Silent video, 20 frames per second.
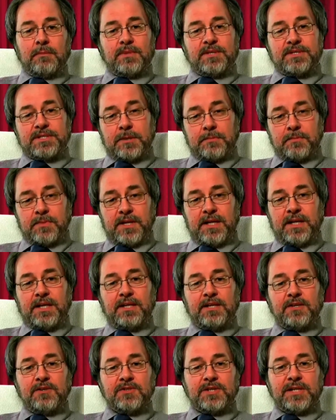but something
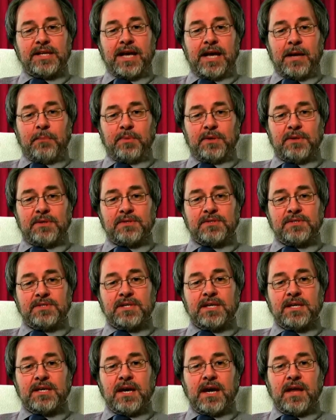usually
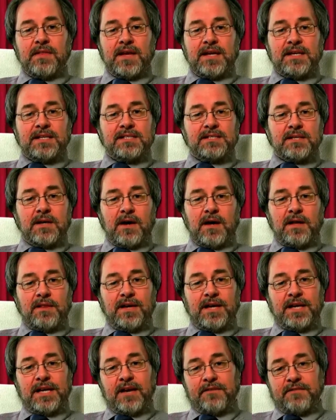happens and they decide
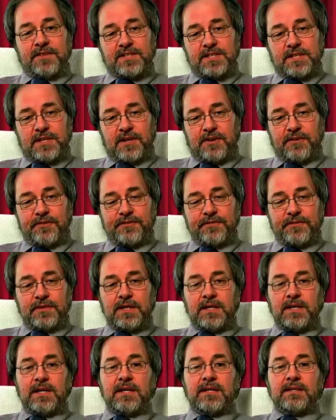that enough is enough,
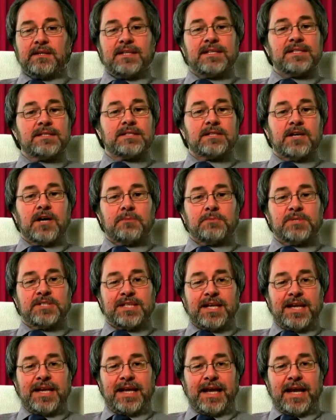that it's time
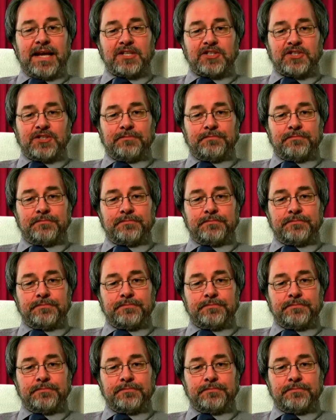to take action.